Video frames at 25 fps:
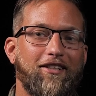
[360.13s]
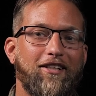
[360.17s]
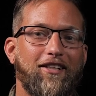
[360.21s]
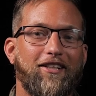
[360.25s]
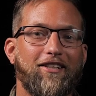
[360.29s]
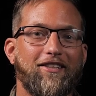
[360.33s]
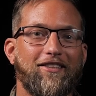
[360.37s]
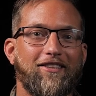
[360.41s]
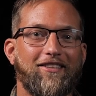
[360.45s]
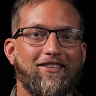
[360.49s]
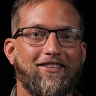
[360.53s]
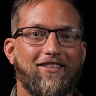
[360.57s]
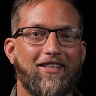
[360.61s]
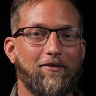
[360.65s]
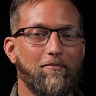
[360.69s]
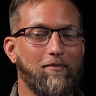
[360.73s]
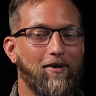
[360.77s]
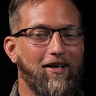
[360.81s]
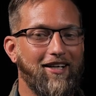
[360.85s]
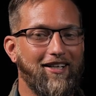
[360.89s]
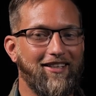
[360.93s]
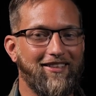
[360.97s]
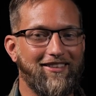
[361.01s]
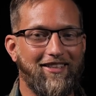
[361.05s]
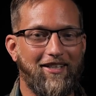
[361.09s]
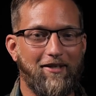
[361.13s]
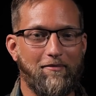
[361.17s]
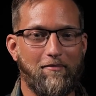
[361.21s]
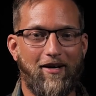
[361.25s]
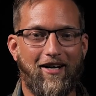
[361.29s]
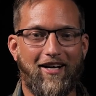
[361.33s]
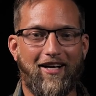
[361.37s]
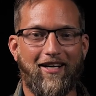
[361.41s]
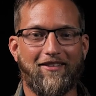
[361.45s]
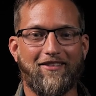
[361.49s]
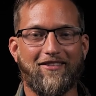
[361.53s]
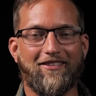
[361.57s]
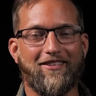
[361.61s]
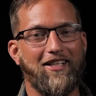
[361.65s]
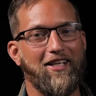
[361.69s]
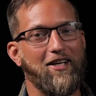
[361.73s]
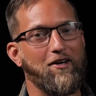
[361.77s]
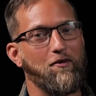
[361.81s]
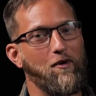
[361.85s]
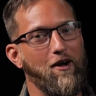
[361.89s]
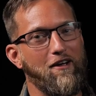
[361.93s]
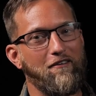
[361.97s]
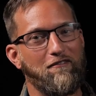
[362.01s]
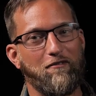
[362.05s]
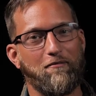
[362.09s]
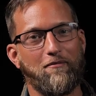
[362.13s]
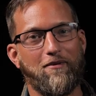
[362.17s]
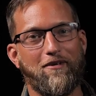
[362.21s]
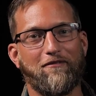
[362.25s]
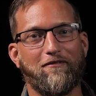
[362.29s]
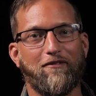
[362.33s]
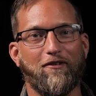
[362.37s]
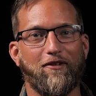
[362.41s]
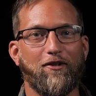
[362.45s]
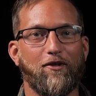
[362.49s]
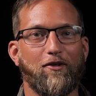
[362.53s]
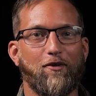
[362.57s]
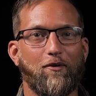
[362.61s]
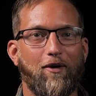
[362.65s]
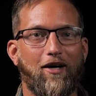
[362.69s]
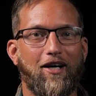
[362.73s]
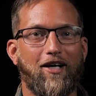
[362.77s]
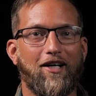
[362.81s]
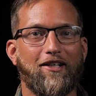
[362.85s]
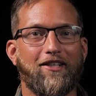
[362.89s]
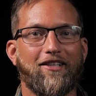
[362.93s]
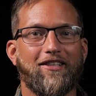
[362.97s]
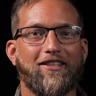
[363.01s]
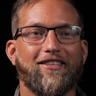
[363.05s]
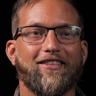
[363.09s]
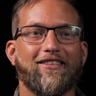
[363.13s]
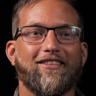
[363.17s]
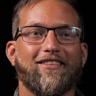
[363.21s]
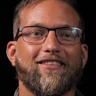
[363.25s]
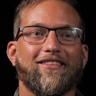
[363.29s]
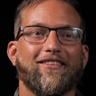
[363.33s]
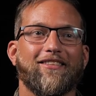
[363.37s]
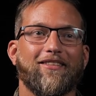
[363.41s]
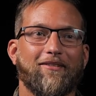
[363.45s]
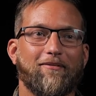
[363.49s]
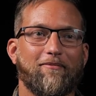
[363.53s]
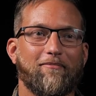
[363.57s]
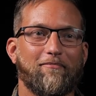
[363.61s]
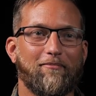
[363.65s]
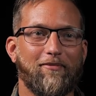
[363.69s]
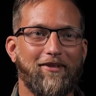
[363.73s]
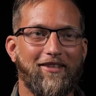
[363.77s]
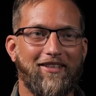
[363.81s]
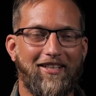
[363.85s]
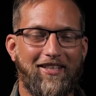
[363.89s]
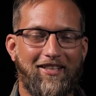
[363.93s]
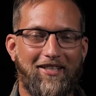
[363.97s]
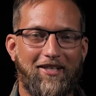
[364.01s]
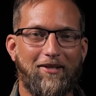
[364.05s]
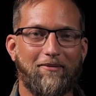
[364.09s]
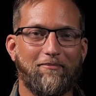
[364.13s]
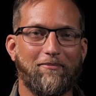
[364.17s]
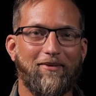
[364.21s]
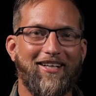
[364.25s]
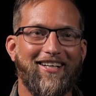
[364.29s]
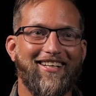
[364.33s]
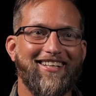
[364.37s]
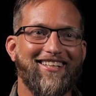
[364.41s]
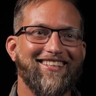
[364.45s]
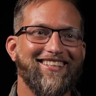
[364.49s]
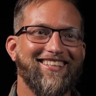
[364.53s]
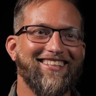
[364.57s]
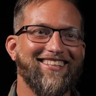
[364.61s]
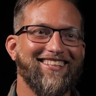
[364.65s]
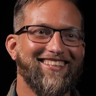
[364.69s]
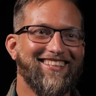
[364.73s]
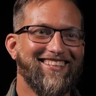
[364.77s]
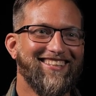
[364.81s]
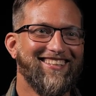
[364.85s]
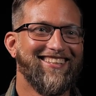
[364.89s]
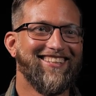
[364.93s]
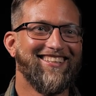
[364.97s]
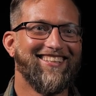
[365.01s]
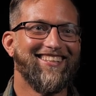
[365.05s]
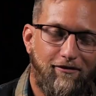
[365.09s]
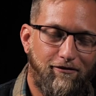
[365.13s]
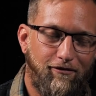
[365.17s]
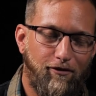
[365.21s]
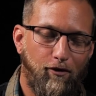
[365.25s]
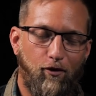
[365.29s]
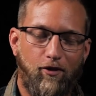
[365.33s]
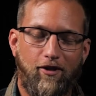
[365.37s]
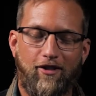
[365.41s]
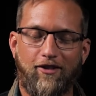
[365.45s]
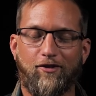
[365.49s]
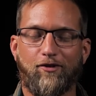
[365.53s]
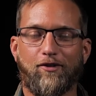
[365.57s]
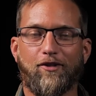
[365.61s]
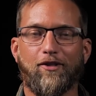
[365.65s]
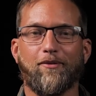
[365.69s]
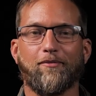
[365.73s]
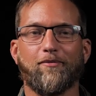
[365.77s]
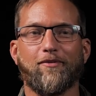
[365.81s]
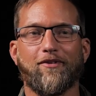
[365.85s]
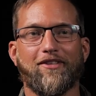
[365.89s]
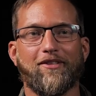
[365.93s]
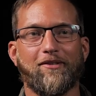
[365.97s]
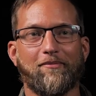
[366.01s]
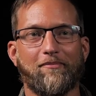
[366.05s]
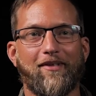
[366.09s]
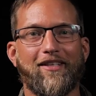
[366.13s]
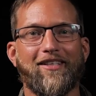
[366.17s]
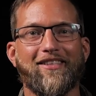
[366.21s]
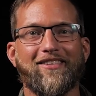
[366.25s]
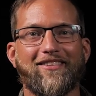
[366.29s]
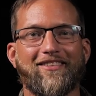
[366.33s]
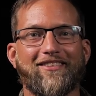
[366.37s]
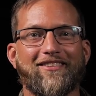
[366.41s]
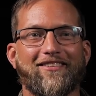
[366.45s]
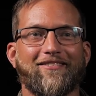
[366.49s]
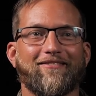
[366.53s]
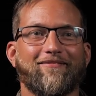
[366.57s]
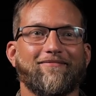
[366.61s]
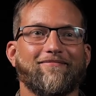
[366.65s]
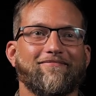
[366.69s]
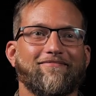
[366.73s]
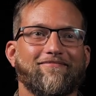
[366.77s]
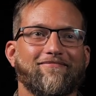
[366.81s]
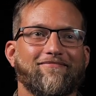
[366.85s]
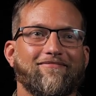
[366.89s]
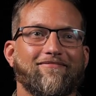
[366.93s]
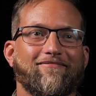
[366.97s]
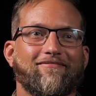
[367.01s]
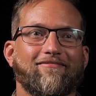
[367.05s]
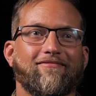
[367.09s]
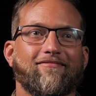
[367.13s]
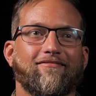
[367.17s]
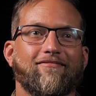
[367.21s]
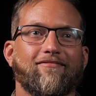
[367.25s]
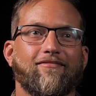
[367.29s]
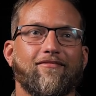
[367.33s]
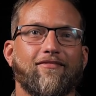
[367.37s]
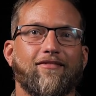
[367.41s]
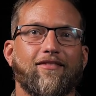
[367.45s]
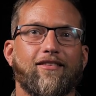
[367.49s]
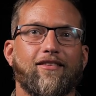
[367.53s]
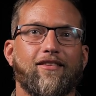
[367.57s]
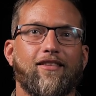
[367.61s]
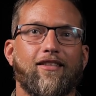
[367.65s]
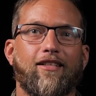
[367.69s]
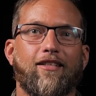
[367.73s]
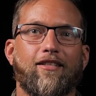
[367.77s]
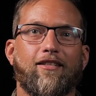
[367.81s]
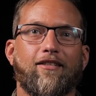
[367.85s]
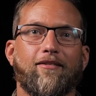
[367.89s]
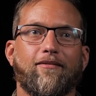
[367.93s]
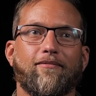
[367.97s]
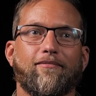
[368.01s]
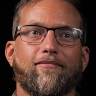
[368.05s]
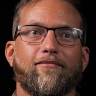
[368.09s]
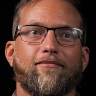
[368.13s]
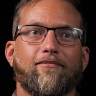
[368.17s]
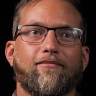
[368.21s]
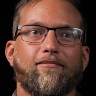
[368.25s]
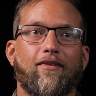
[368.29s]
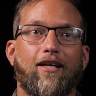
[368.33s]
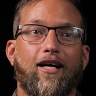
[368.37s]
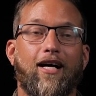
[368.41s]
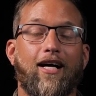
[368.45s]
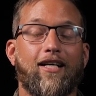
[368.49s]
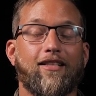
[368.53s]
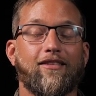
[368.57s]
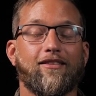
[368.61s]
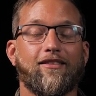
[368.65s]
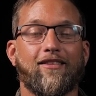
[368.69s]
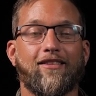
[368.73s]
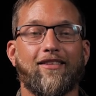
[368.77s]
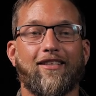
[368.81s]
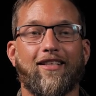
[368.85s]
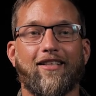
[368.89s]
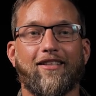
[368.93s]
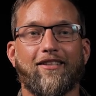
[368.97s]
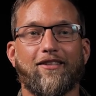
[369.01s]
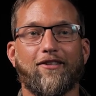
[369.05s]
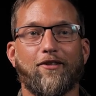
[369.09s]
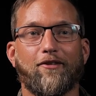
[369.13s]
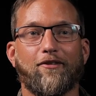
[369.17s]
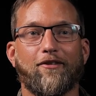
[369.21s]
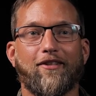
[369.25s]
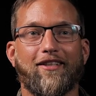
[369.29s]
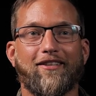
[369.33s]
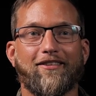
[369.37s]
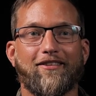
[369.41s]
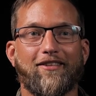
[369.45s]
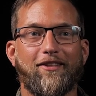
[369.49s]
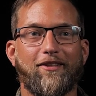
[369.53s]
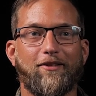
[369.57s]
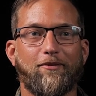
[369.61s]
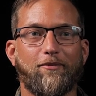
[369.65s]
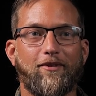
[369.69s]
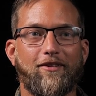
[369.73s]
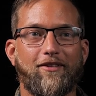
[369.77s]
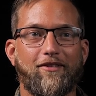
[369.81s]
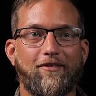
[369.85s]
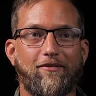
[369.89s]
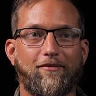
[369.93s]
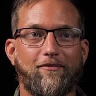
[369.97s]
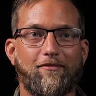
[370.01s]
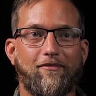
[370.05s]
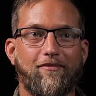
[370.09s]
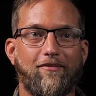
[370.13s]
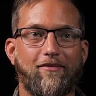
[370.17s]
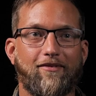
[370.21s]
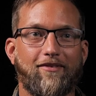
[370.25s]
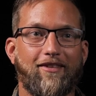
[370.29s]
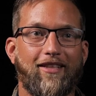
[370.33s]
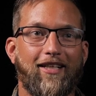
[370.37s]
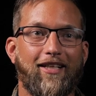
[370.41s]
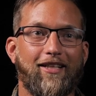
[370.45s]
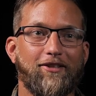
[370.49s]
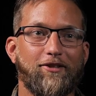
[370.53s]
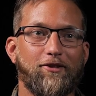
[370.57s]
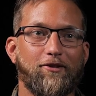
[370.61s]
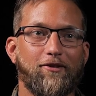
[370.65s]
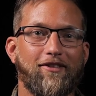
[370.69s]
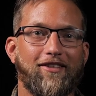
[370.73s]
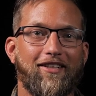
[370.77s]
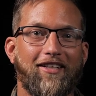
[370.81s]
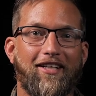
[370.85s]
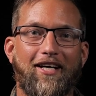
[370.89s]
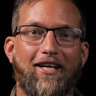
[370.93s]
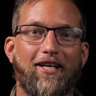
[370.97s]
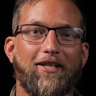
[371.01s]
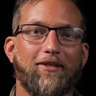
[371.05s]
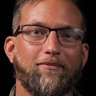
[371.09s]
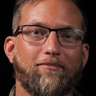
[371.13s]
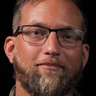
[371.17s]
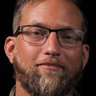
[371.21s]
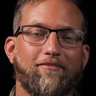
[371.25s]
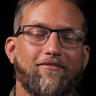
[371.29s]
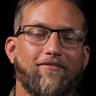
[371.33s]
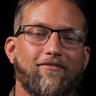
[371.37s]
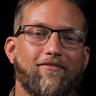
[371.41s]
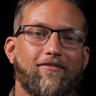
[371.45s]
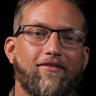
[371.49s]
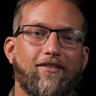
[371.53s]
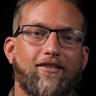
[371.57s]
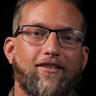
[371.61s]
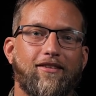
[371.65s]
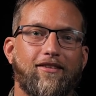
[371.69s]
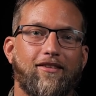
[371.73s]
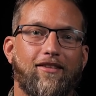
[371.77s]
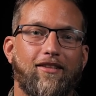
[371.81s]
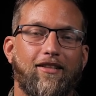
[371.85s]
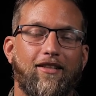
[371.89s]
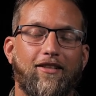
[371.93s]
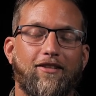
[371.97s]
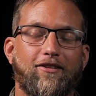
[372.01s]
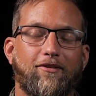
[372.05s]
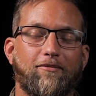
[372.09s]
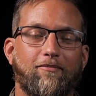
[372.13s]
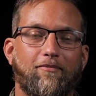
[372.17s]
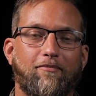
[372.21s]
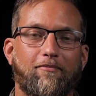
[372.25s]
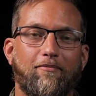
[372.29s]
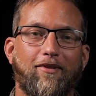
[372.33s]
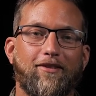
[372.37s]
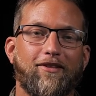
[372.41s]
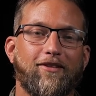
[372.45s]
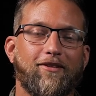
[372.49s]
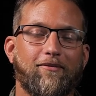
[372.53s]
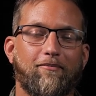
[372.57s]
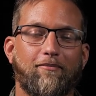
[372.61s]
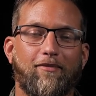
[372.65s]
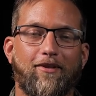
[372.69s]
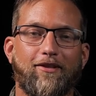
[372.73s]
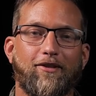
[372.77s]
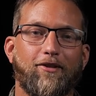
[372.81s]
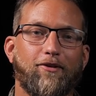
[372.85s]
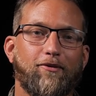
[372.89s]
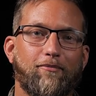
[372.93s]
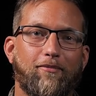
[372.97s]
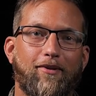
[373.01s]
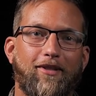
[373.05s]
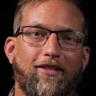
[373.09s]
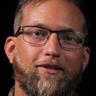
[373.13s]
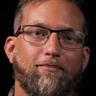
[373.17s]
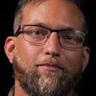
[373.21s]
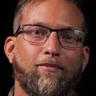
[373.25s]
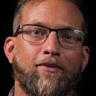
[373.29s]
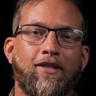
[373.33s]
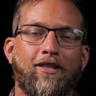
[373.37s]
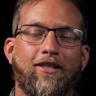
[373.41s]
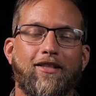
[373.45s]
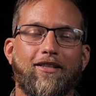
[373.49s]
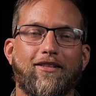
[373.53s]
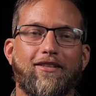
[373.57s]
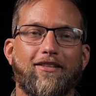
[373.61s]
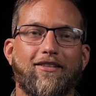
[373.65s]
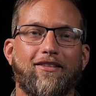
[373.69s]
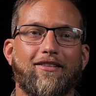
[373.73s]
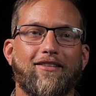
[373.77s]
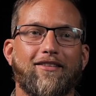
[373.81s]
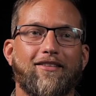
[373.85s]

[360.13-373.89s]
there. They might have to stay away from me for a little while, but they come back. The Florida trip was amazing. I actually got to go down there with Daniel and Adam. That's my two best buds